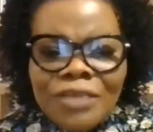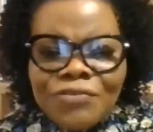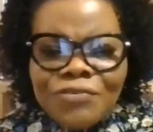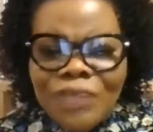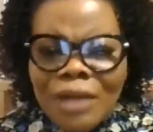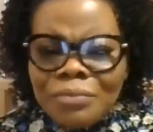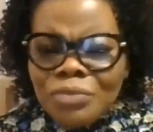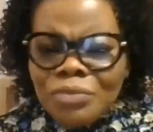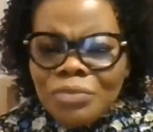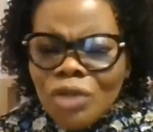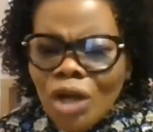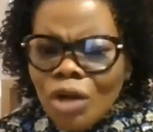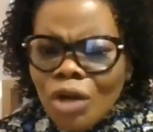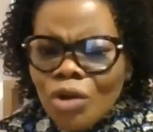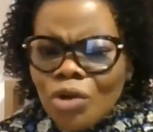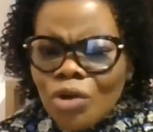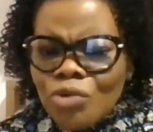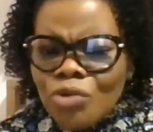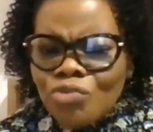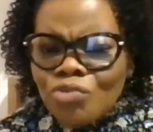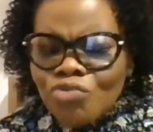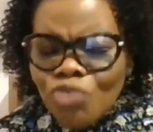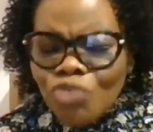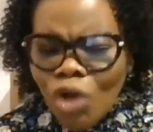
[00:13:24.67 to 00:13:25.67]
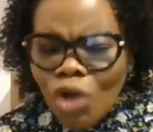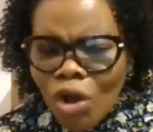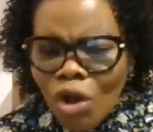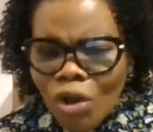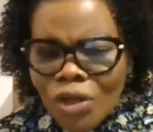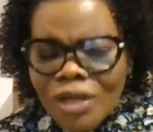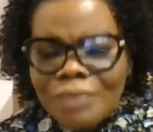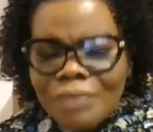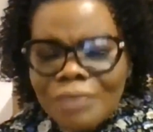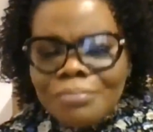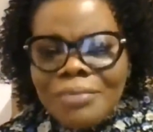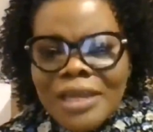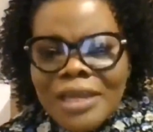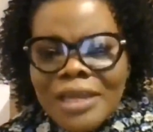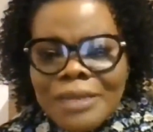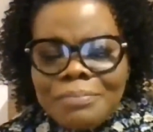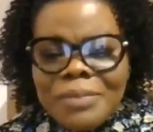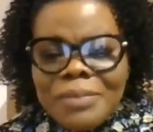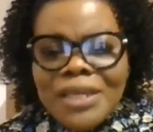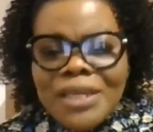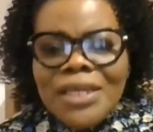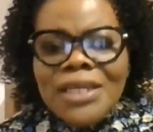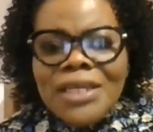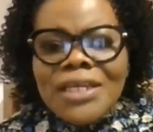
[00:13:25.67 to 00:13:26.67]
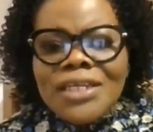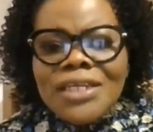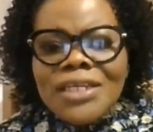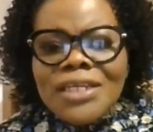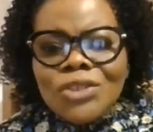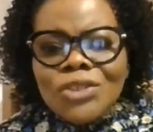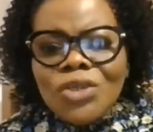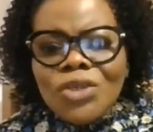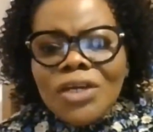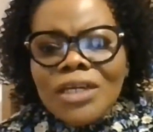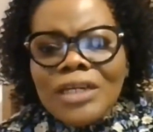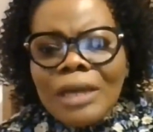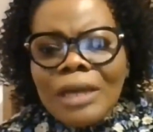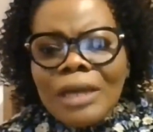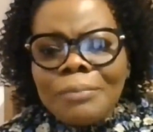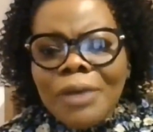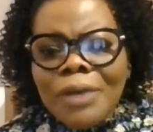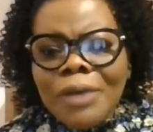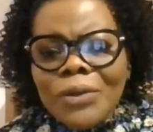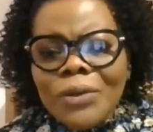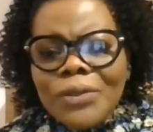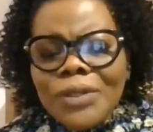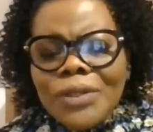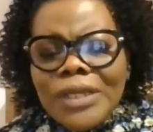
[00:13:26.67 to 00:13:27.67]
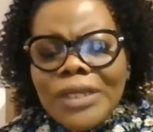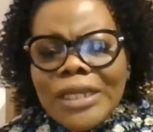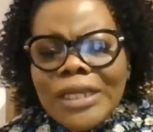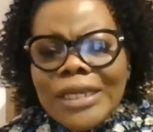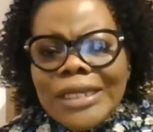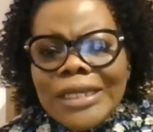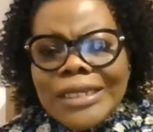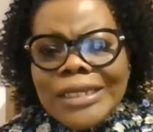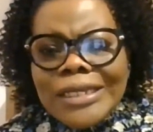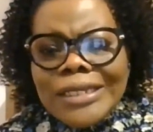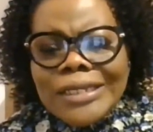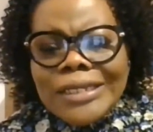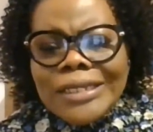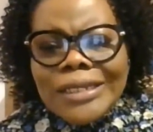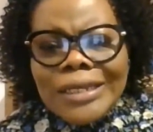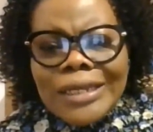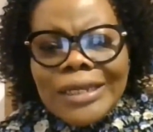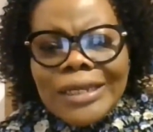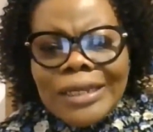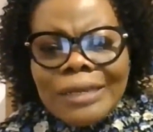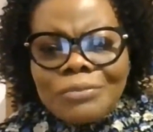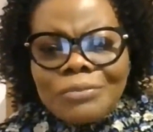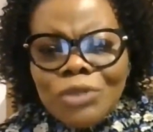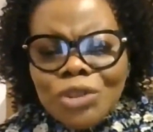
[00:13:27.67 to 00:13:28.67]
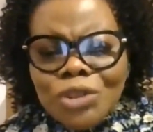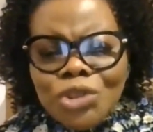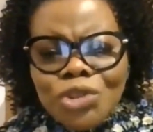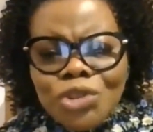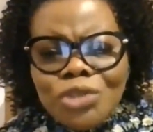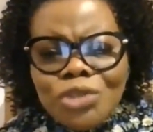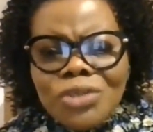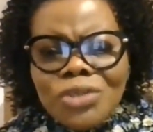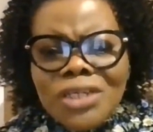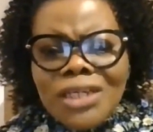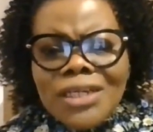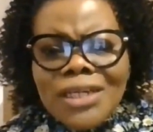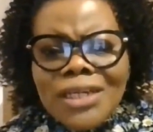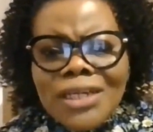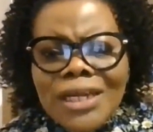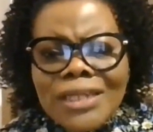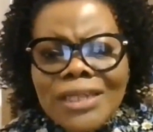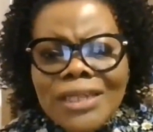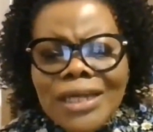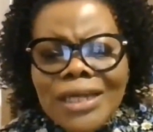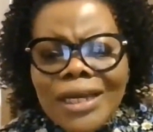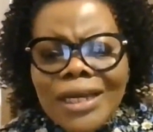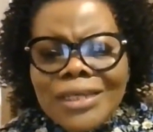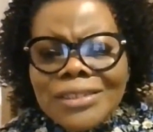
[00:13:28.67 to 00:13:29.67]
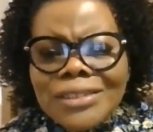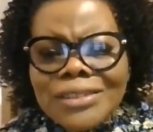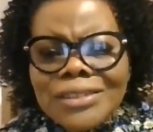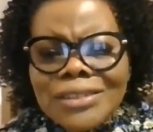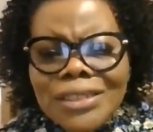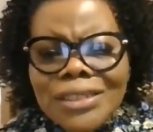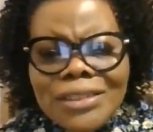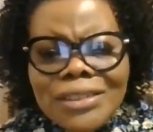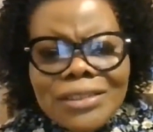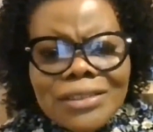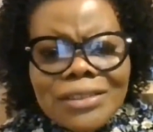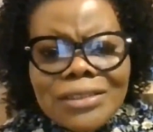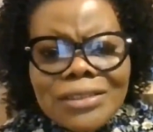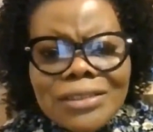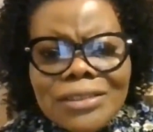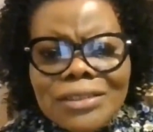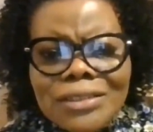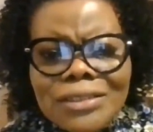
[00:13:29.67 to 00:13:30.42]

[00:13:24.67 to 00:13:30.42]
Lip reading: I'm not wrong, maybe it's talking about, I'm not sure you can get access.